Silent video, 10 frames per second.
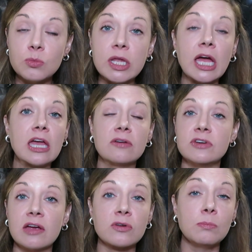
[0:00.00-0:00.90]
when I have
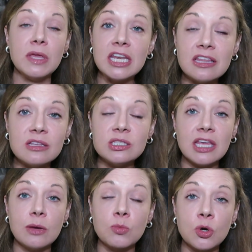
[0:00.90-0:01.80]
never been in the
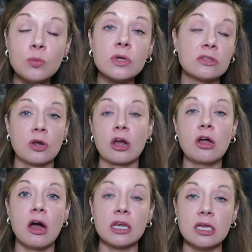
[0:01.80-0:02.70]
same room with
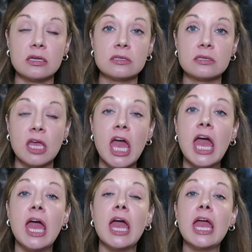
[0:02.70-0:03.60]
narcotics.
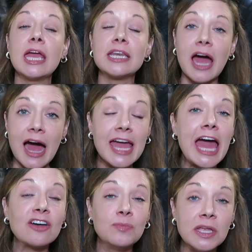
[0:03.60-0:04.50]
And I
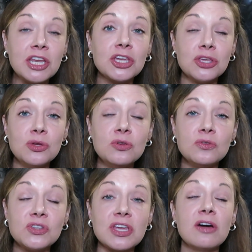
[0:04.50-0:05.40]
have been
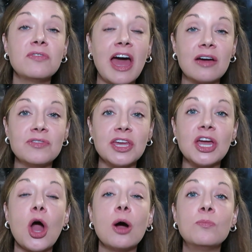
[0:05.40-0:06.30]
accused of
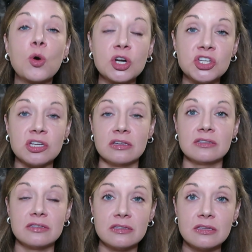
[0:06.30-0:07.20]
having
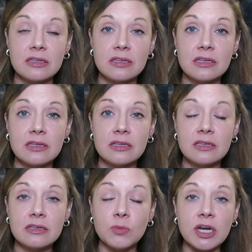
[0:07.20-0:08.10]
abortions
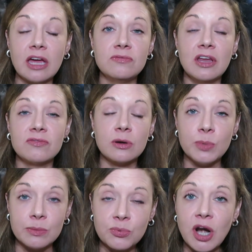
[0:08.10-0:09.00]
when I've never
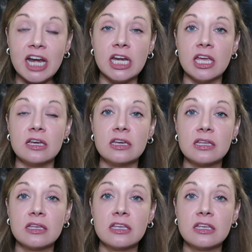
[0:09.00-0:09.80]
been pregnant.